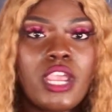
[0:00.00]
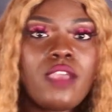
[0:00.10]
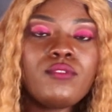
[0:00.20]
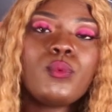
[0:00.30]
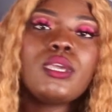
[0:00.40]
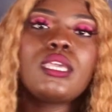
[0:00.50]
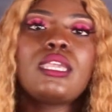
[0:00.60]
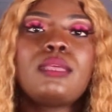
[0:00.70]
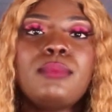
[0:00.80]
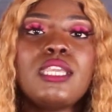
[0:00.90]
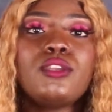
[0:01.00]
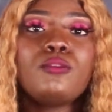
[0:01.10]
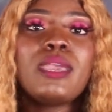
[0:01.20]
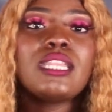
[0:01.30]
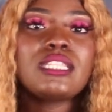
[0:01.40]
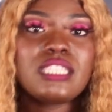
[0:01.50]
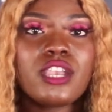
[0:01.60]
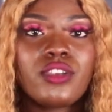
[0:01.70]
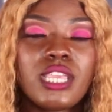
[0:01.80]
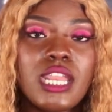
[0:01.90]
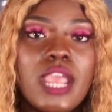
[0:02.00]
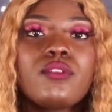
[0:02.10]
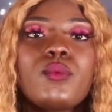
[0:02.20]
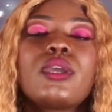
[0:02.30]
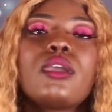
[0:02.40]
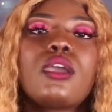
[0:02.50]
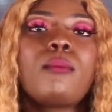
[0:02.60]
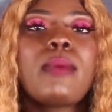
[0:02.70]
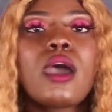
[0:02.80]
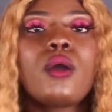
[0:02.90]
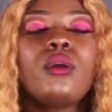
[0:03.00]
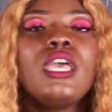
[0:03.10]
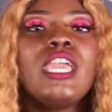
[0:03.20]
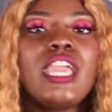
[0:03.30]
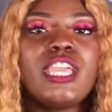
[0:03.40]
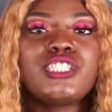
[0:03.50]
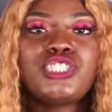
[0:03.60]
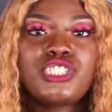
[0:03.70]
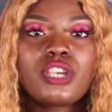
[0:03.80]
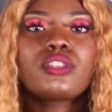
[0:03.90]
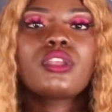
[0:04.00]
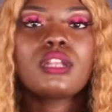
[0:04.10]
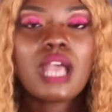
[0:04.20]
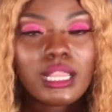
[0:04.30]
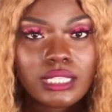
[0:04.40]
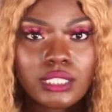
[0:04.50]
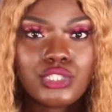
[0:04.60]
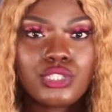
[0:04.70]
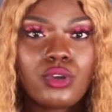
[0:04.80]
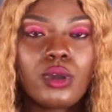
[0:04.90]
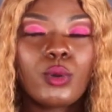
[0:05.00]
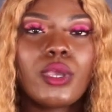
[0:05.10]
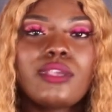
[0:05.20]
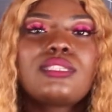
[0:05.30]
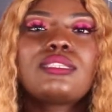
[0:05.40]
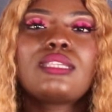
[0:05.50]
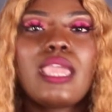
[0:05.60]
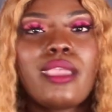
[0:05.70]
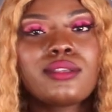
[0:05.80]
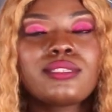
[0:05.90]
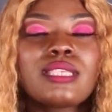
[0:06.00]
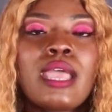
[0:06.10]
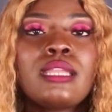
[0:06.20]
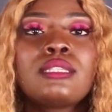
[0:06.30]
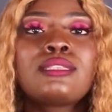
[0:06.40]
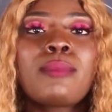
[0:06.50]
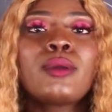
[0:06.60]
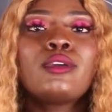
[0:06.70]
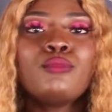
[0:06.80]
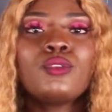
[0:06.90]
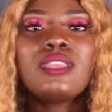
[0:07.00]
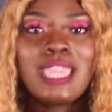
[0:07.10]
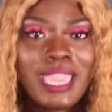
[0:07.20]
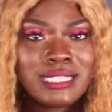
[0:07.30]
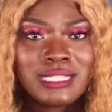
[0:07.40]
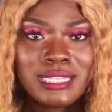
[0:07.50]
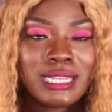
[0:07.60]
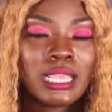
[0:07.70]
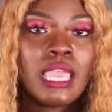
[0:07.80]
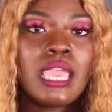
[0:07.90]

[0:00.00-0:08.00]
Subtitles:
Everyone can be a humanitarian. Everyone can come out and share their knowledge. You know, Aquarius is an air sign. It's about communication.